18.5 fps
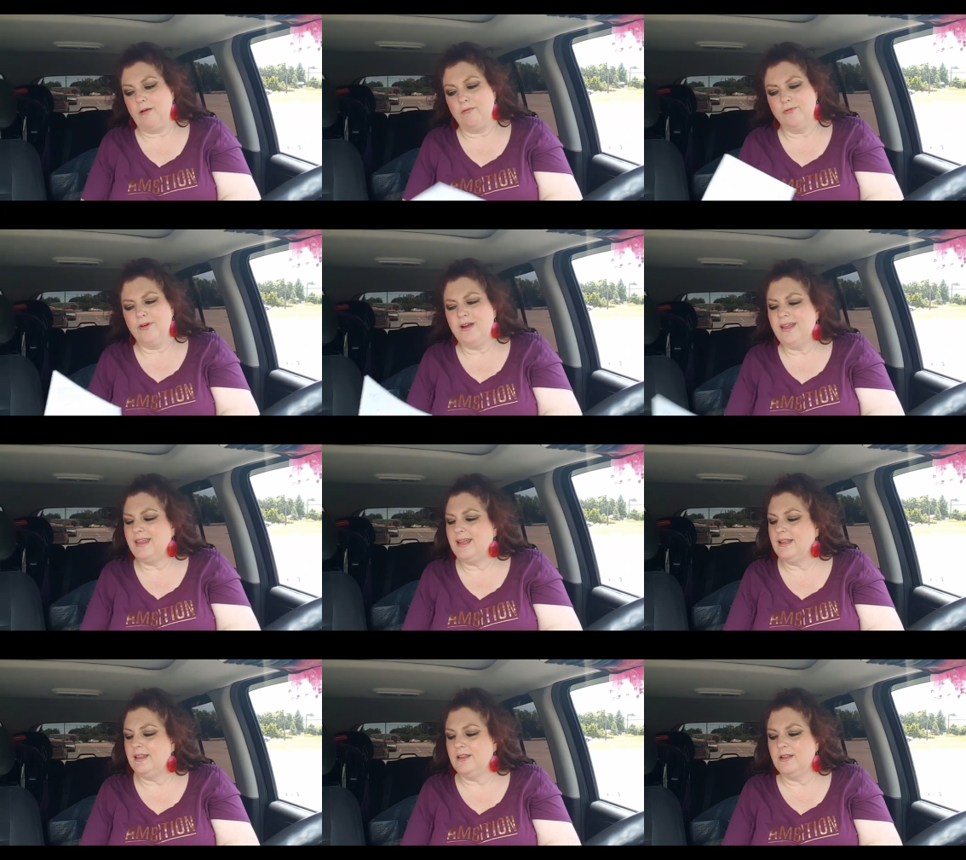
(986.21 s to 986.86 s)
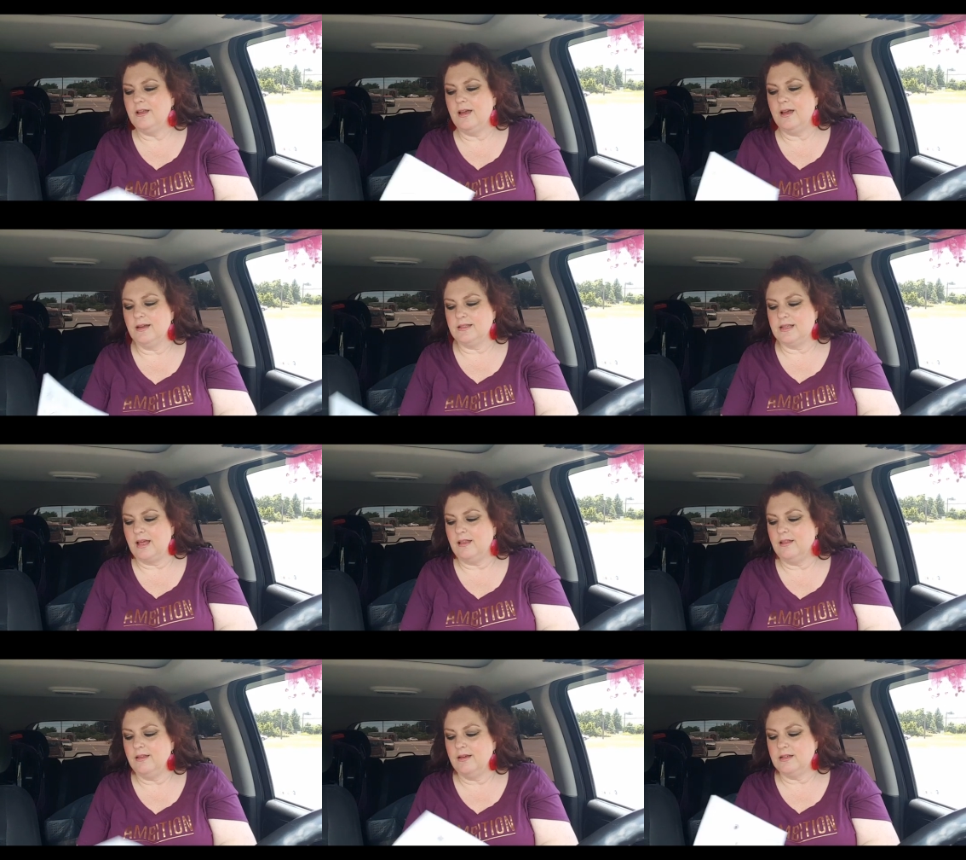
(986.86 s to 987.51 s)
I really
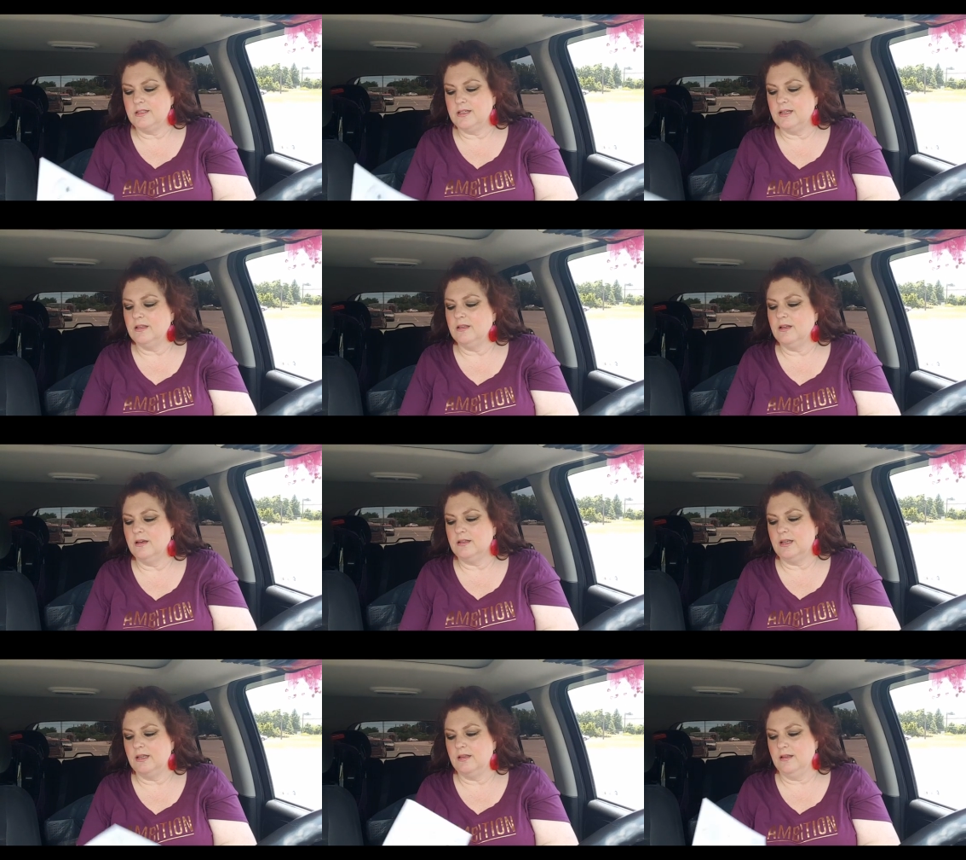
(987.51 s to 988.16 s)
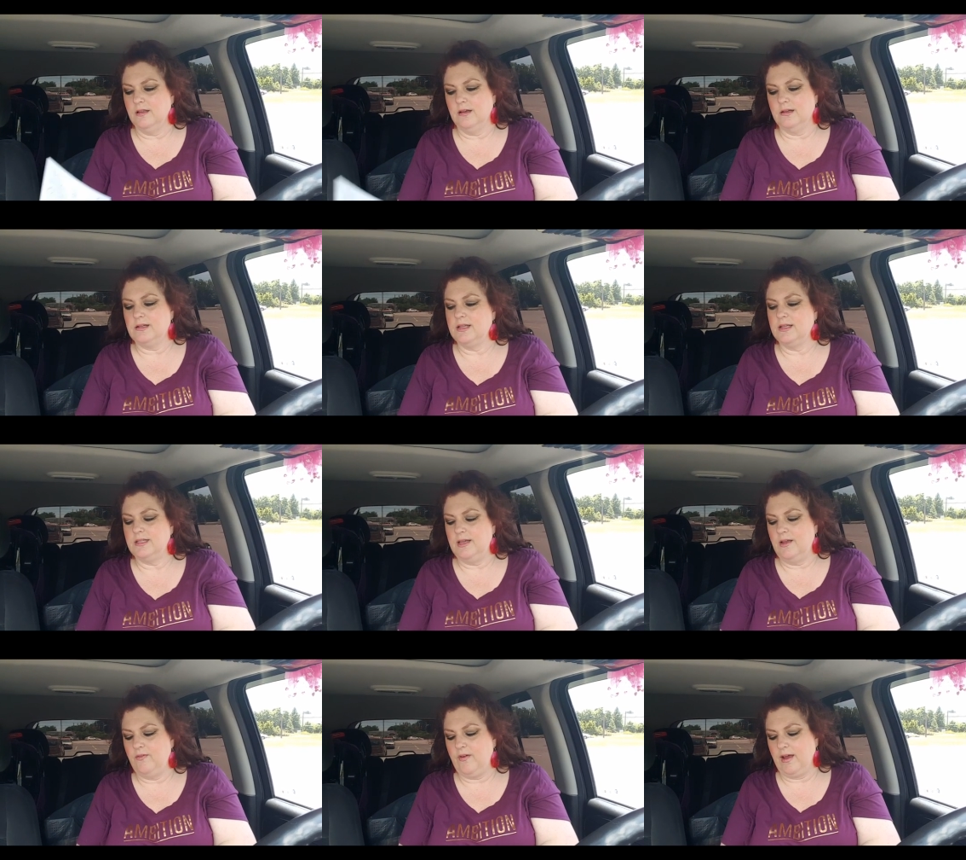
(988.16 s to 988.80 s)
looked, I looked and looked and looked
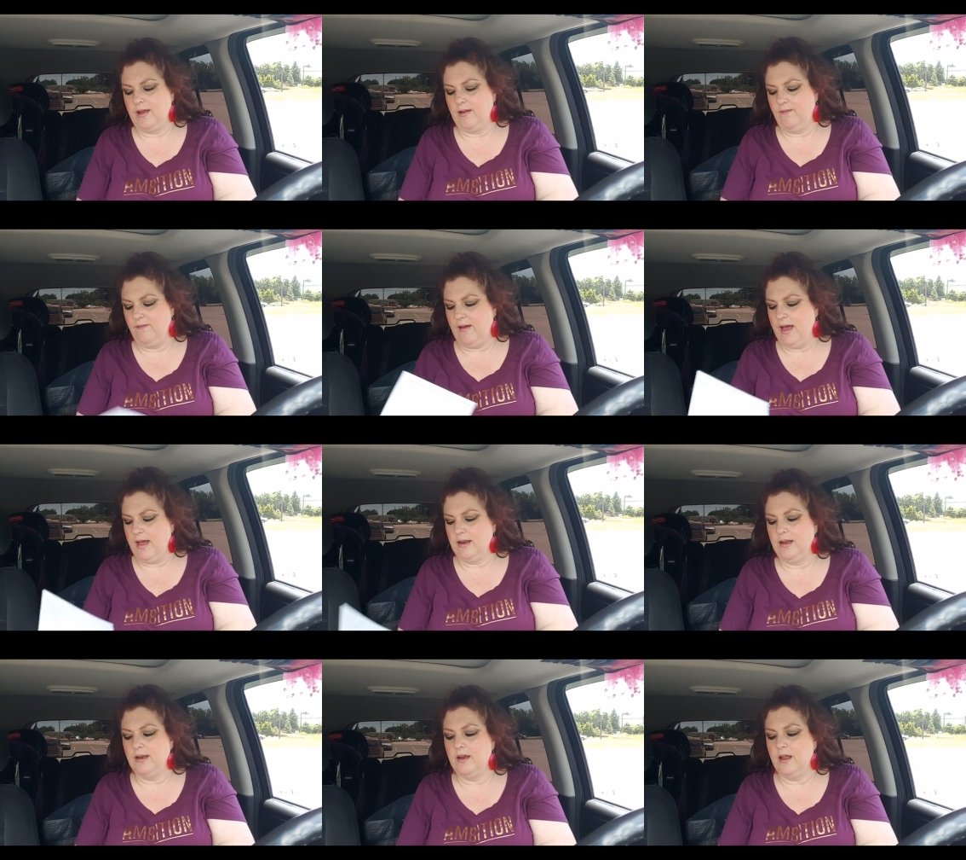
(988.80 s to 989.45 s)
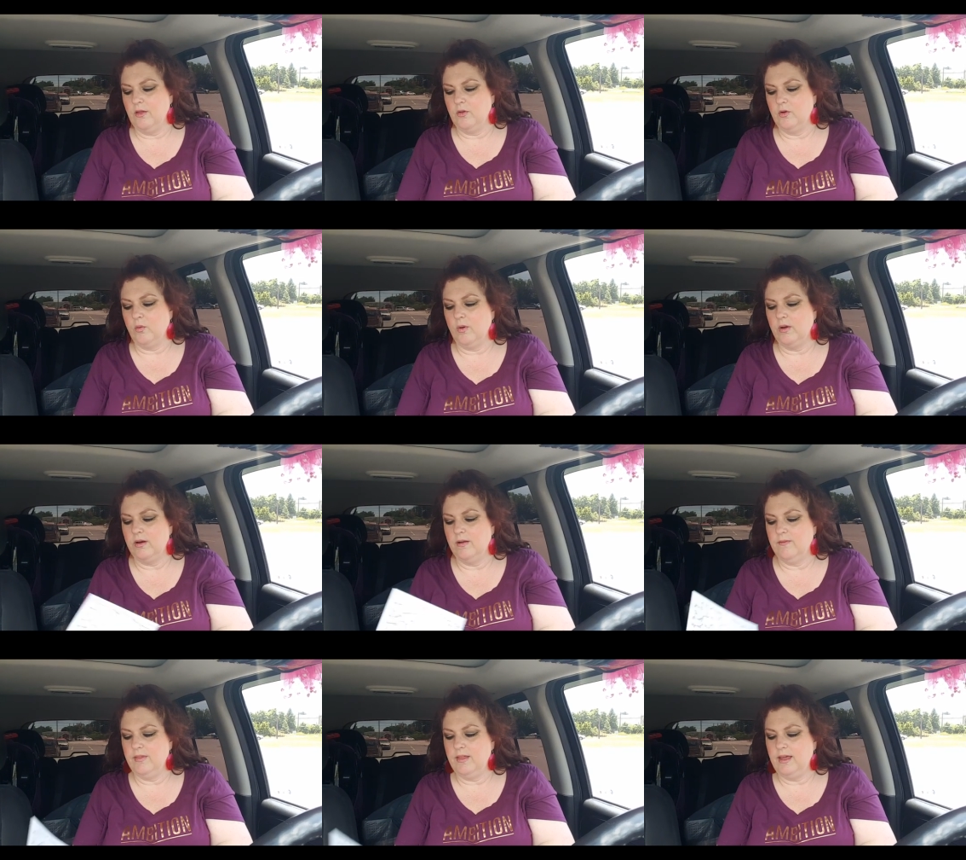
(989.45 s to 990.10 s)
to see if I could find another
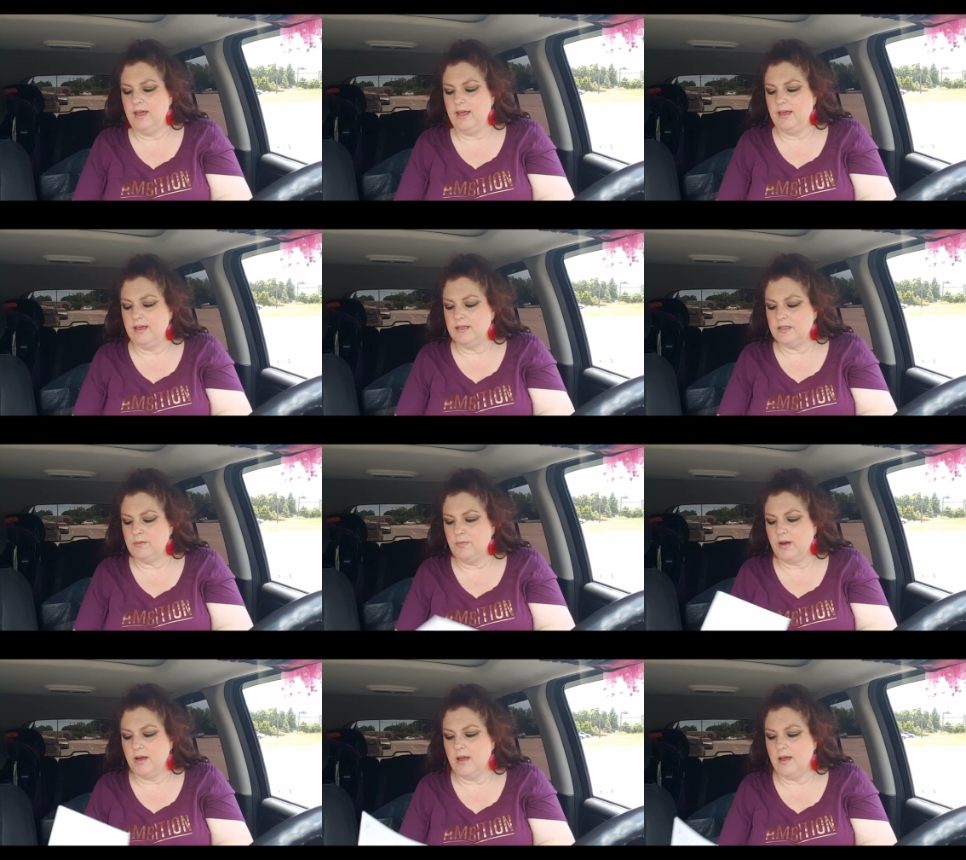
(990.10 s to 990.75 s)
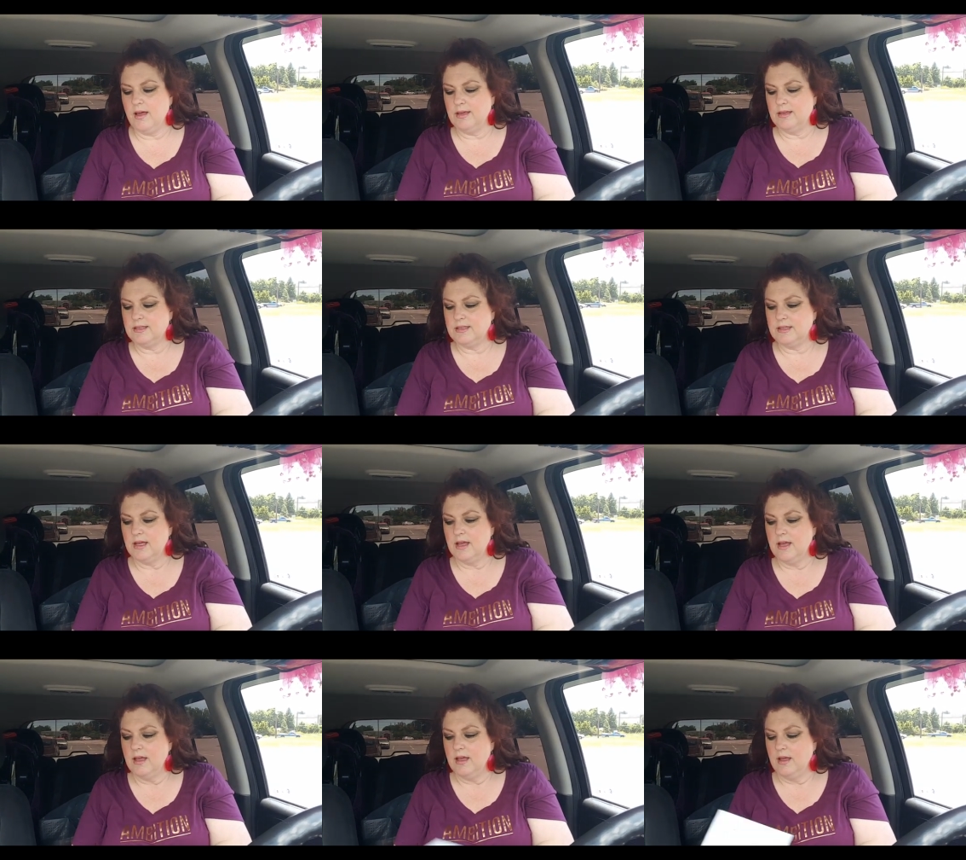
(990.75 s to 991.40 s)
one of these because